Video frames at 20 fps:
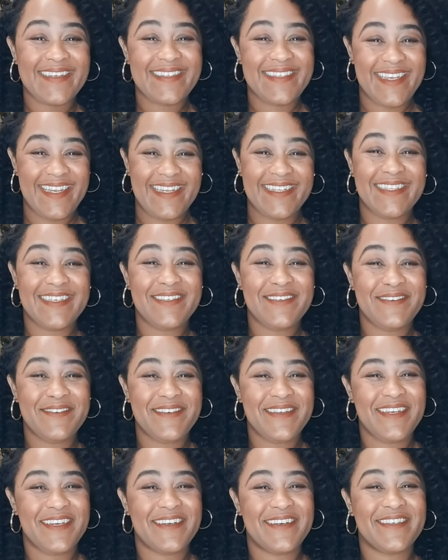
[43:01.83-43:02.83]
in the new
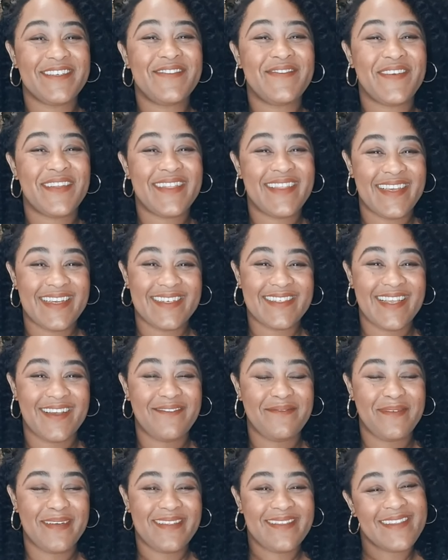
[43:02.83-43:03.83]
years for things I've
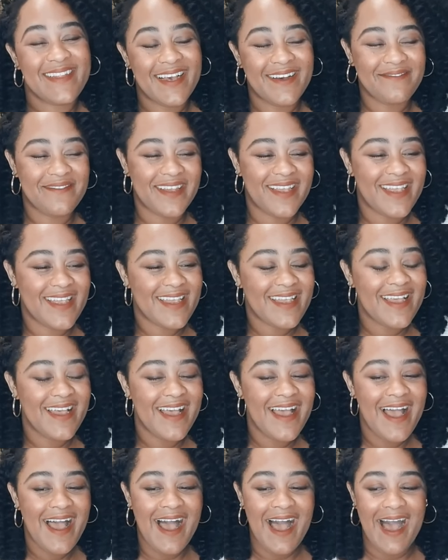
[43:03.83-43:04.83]
been loving.
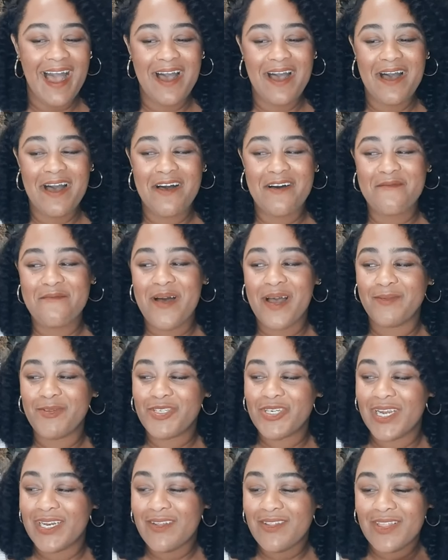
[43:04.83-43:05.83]
Um, I'm trying
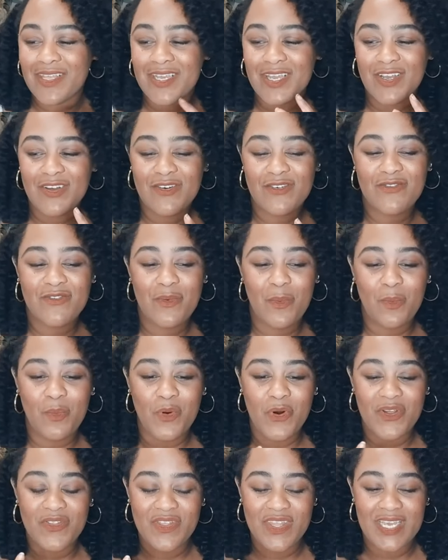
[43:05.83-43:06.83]
to think of more
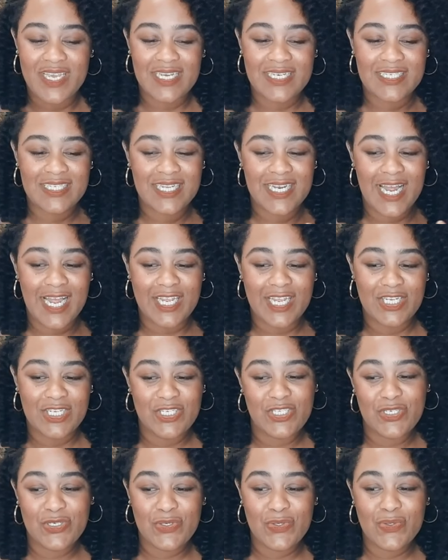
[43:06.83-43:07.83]
things that I can
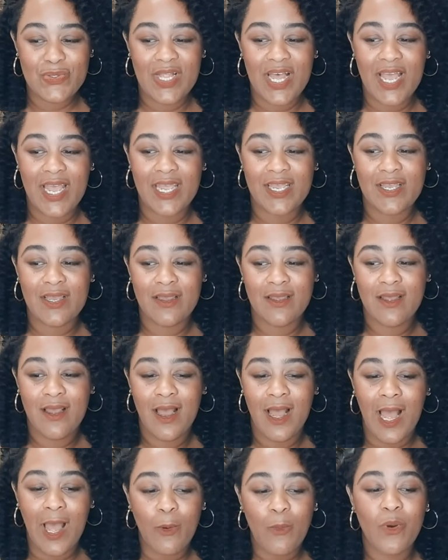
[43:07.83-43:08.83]
do. Like,
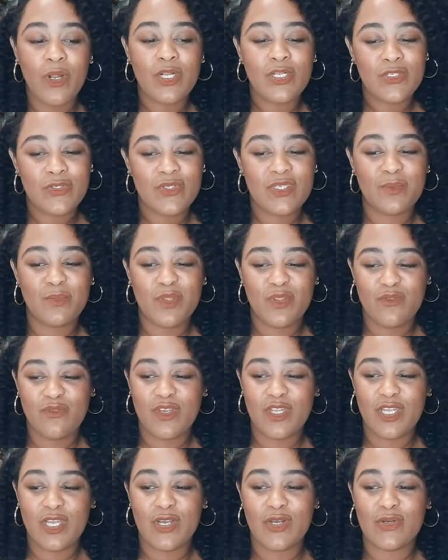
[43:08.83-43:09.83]
I want to do some of the
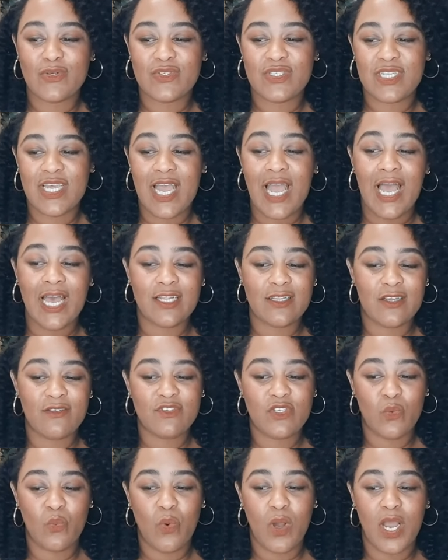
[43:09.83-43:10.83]
videos that I love to
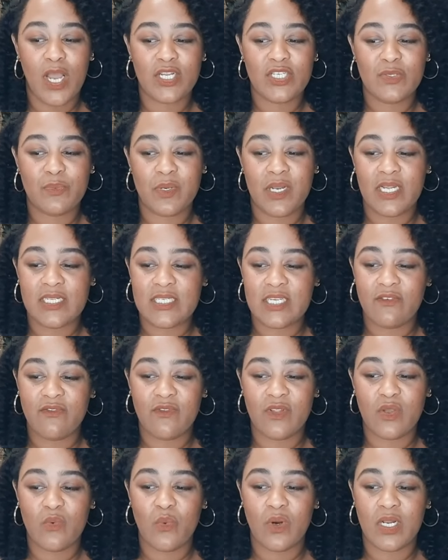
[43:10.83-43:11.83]
watch, but I definitely
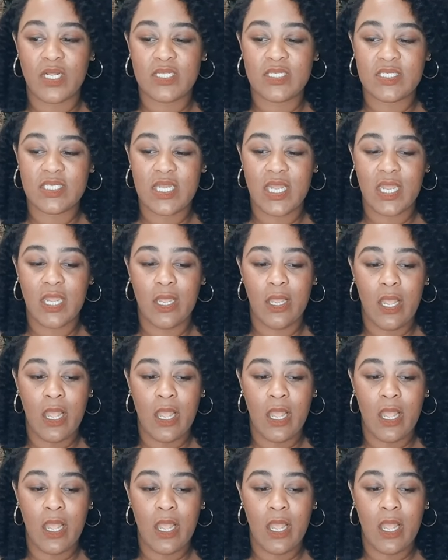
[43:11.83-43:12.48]
want to stay